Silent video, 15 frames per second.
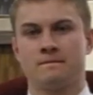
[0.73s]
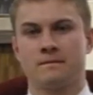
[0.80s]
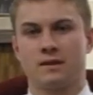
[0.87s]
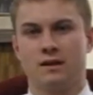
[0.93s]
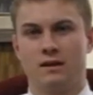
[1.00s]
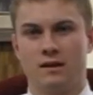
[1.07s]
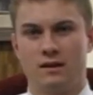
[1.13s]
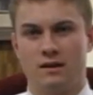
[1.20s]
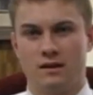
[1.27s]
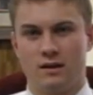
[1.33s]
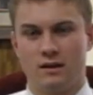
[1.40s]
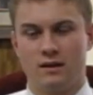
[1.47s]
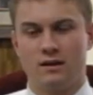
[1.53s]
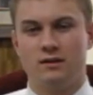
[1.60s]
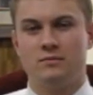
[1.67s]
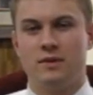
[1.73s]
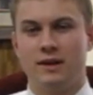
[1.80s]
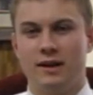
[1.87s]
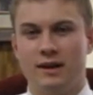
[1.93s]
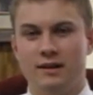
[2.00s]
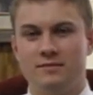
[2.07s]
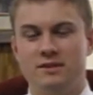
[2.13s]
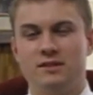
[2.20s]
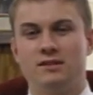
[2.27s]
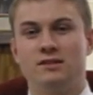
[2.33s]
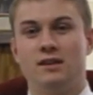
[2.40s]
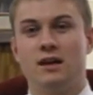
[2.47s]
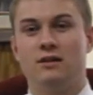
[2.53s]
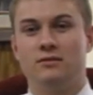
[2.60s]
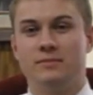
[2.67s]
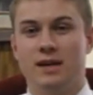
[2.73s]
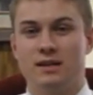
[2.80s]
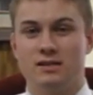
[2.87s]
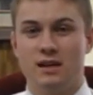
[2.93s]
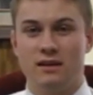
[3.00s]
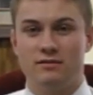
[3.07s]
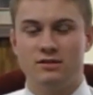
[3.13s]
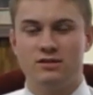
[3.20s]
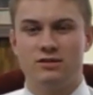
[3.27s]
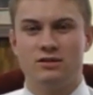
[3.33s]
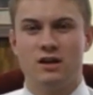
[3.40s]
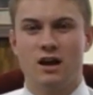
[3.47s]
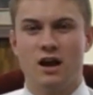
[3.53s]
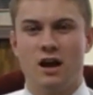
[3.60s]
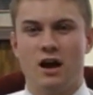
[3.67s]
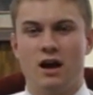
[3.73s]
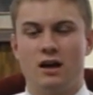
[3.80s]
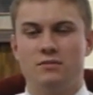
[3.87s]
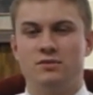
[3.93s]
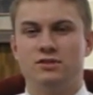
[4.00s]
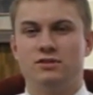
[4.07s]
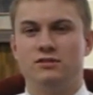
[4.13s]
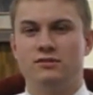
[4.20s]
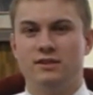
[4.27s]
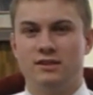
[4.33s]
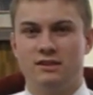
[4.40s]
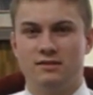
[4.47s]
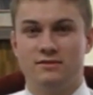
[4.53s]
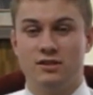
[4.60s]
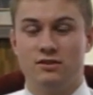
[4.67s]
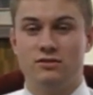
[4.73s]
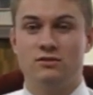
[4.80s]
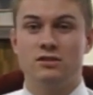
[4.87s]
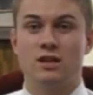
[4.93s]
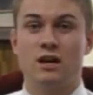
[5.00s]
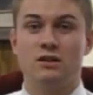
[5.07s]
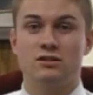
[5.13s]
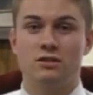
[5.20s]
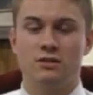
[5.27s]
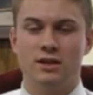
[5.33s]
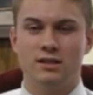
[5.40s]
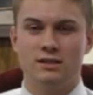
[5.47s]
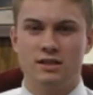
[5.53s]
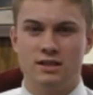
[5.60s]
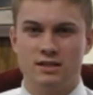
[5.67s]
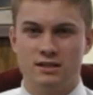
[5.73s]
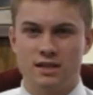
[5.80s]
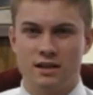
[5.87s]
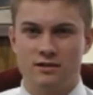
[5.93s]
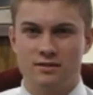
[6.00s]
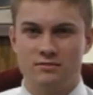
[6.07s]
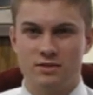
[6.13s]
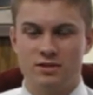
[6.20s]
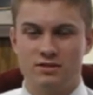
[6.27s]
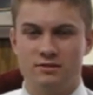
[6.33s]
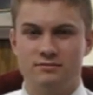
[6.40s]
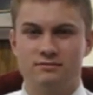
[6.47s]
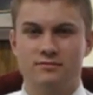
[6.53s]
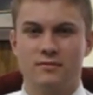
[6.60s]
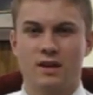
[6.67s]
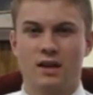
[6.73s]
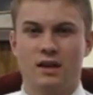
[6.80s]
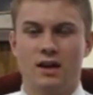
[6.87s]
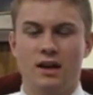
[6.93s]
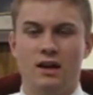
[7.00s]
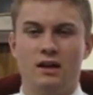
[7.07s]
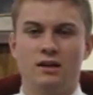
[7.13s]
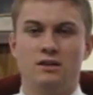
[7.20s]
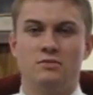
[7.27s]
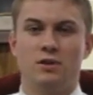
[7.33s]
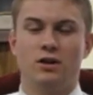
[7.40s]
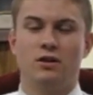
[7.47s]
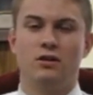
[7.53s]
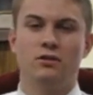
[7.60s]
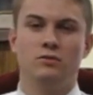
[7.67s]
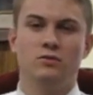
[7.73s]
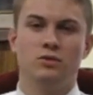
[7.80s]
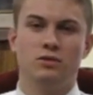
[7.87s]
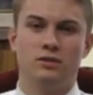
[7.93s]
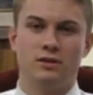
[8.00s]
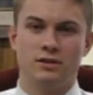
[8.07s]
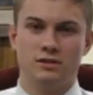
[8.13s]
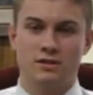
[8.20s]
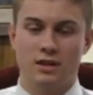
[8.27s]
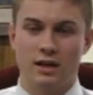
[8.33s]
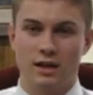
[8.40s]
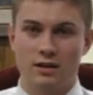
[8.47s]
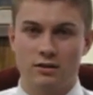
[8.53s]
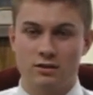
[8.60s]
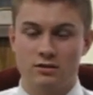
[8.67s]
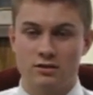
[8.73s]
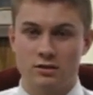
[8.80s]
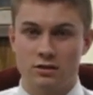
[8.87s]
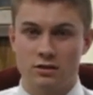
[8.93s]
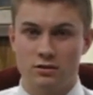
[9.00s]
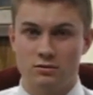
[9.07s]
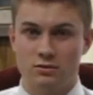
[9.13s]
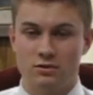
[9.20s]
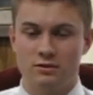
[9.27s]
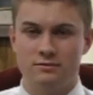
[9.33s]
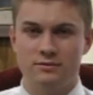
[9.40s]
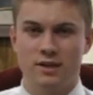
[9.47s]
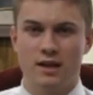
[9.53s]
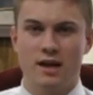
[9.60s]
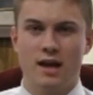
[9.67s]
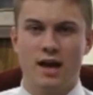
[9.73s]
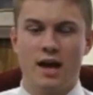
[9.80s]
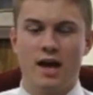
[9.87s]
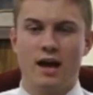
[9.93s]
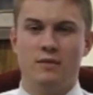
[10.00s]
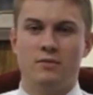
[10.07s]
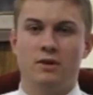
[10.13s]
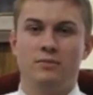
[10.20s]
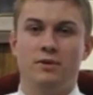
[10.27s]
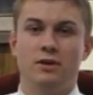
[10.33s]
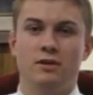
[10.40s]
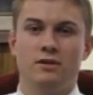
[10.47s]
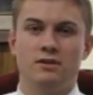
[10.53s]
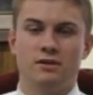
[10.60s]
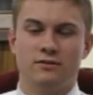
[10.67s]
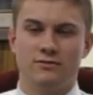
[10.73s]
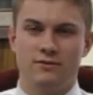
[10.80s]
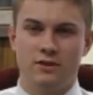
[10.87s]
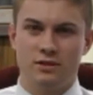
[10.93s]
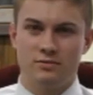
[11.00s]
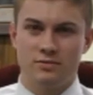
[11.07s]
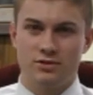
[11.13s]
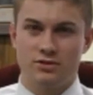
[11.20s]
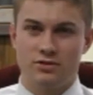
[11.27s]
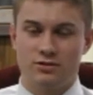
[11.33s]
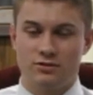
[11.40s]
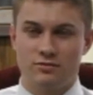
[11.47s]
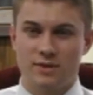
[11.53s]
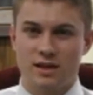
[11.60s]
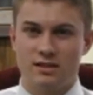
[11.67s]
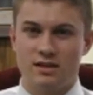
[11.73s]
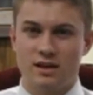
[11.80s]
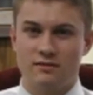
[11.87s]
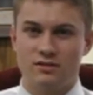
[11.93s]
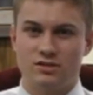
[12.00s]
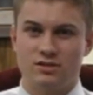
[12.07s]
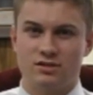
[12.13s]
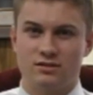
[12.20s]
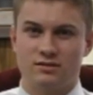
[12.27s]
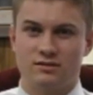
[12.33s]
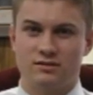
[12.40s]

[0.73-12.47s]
Okay. My name is Elder MacTavish. I'm serving in the Utah Salt Lake City South Mission, and my home ward is the Lake Rotoroa ward, and my parents are Philip and Cheryl MacTavish.